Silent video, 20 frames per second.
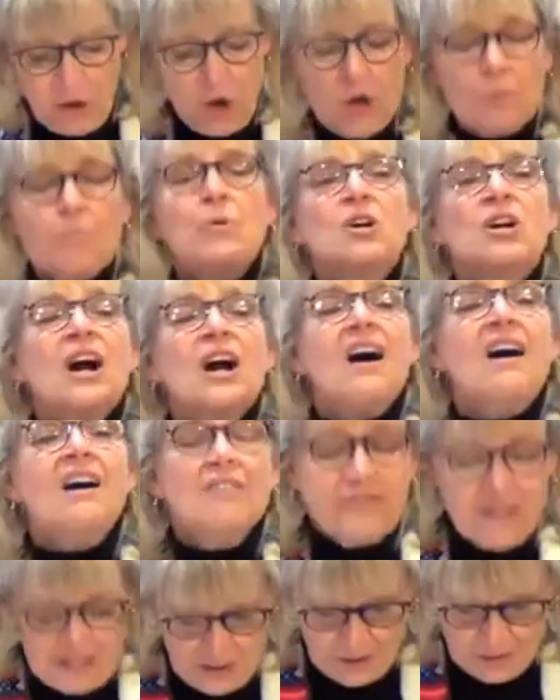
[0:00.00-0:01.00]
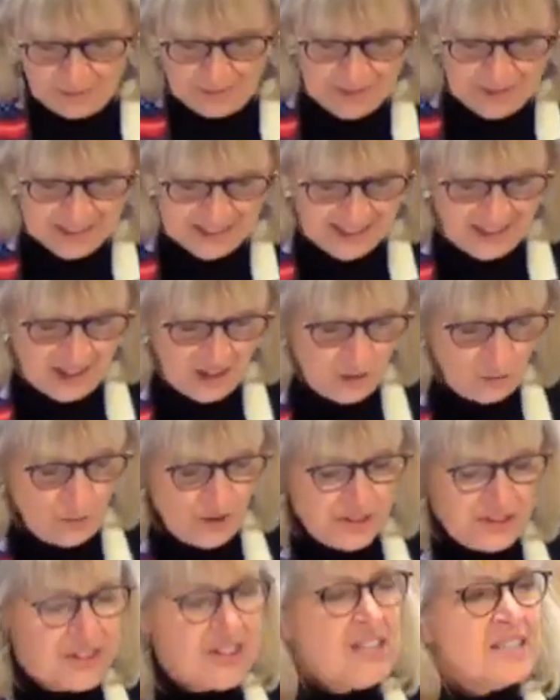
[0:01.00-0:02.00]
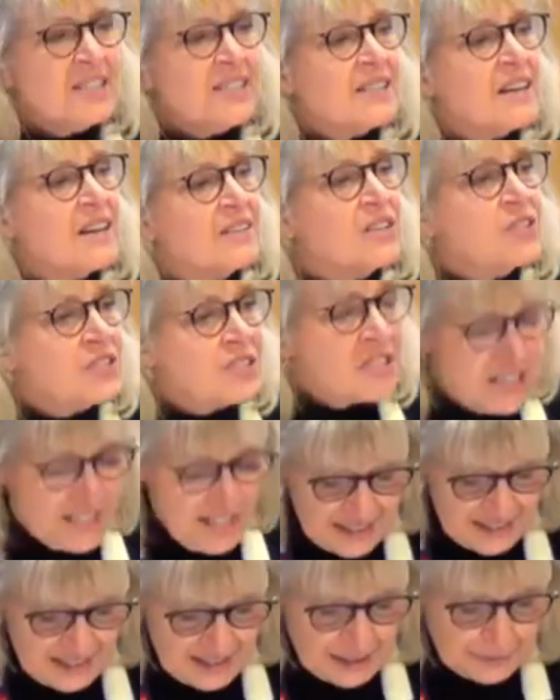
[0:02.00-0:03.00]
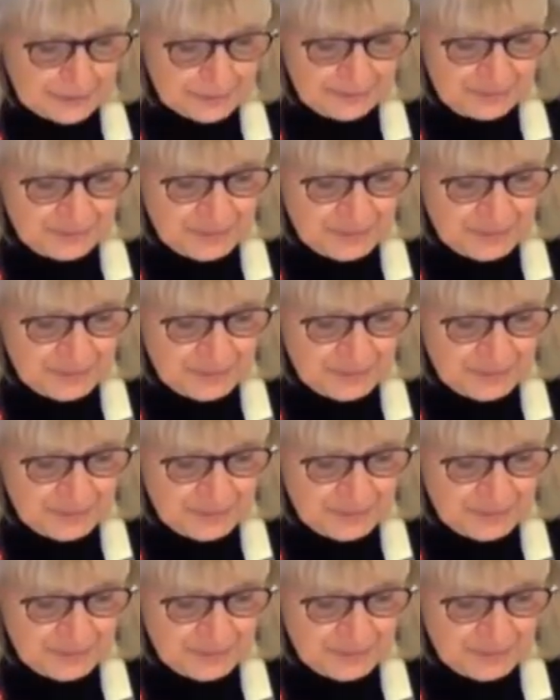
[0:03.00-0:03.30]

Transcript: her book of hymns, with this understanding.